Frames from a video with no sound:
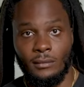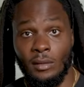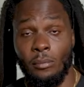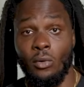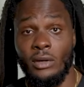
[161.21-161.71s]

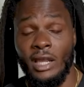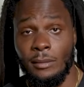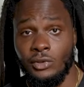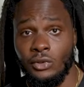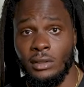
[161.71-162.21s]
Pulled a
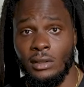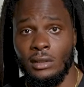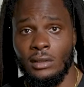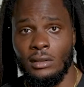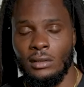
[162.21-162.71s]
hamstring.
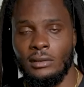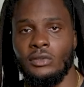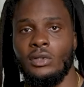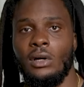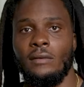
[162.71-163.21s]
Those
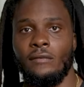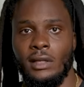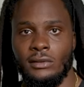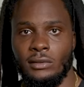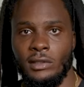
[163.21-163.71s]
are all
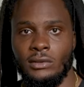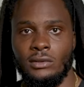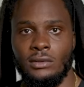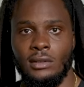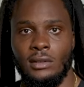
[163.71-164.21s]
flexor
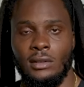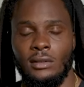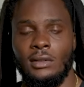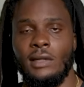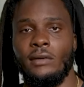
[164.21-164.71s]
muscles.
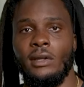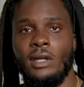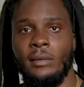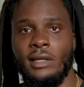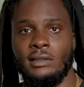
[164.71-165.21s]
You never hear
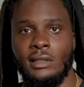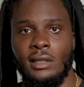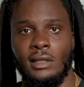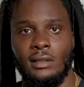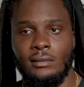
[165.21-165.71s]
anybody
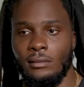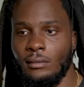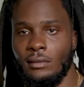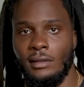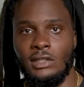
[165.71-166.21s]
say
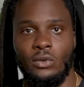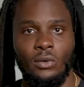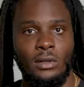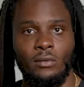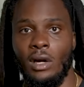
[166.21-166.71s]
they
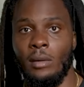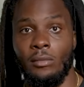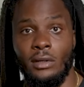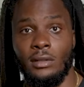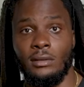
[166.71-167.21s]
tore a
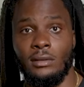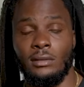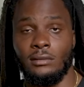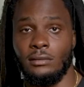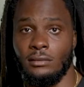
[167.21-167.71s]
rhomboid,
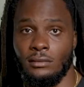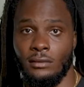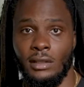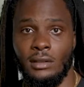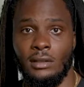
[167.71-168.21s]

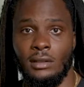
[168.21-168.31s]
right?